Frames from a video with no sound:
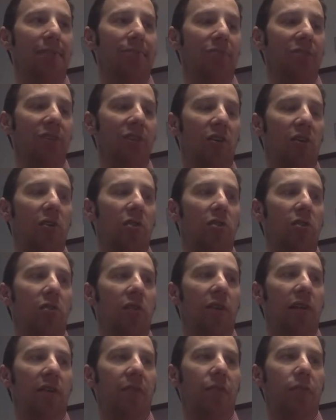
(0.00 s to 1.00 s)

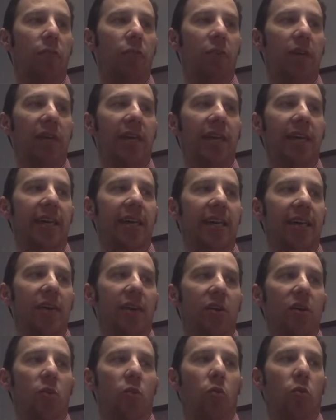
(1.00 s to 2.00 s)
So if we
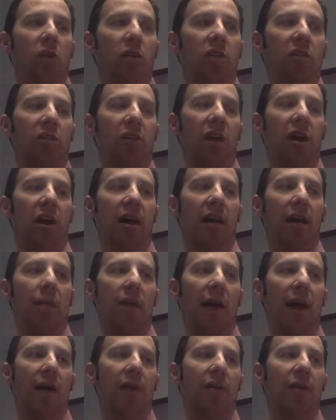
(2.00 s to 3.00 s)
were to talk
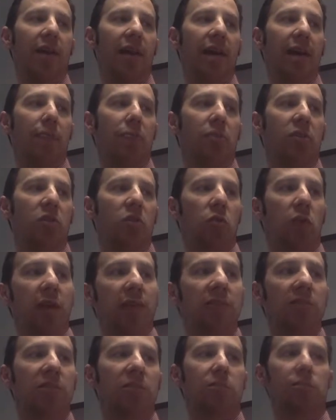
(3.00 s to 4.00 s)
about a
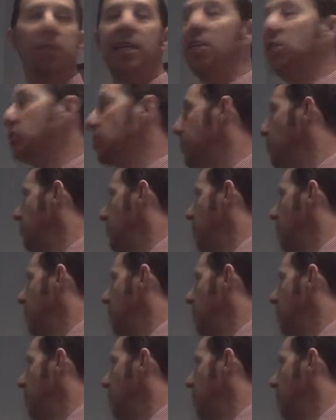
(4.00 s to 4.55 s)
persuasive speech,